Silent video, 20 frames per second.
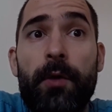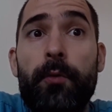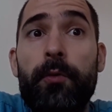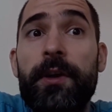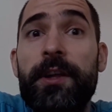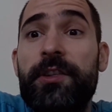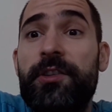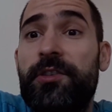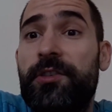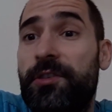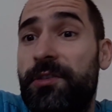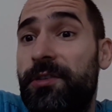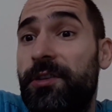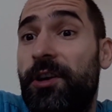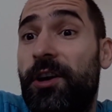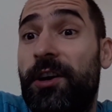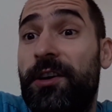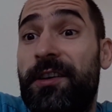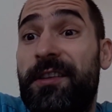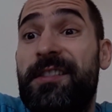which
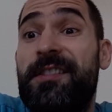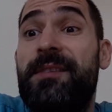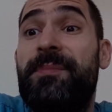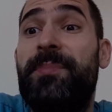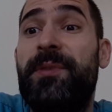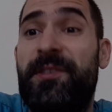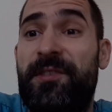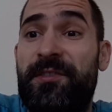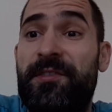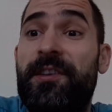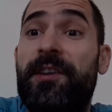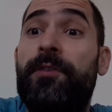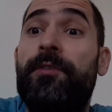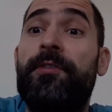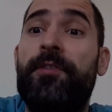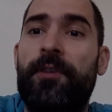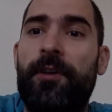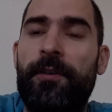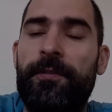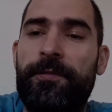honestly pisses
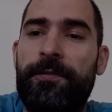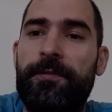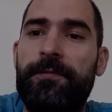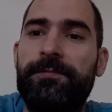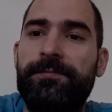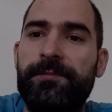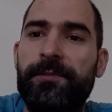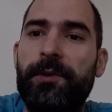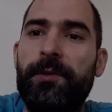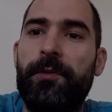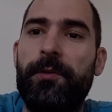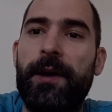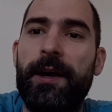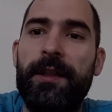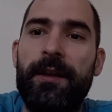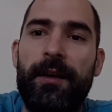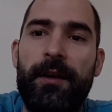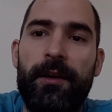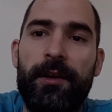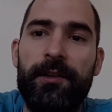girls off
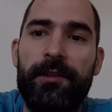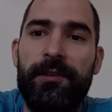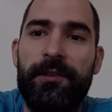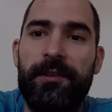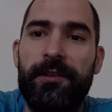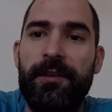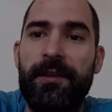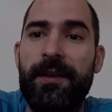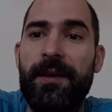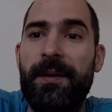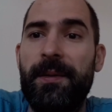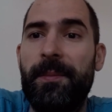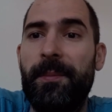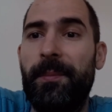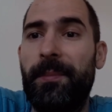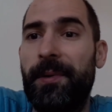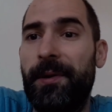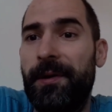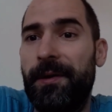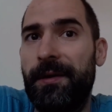quite a lot,
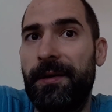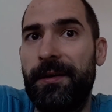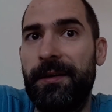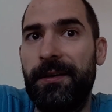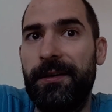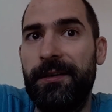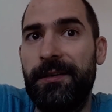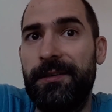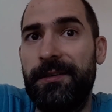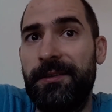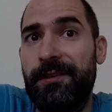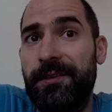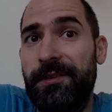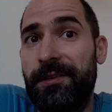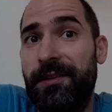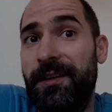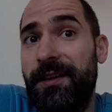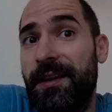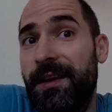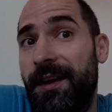but
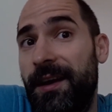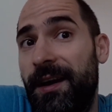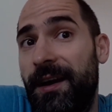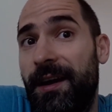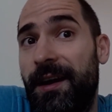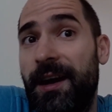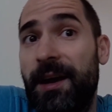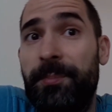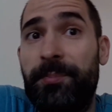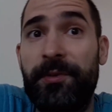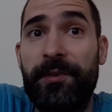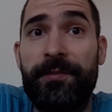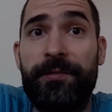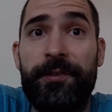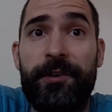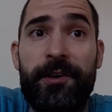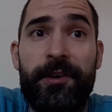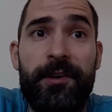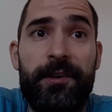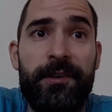I
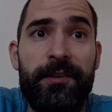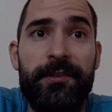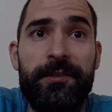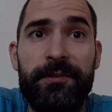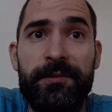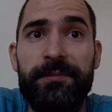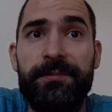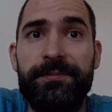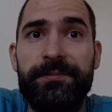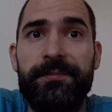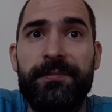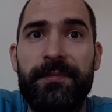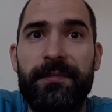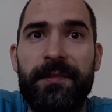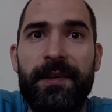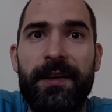prefer...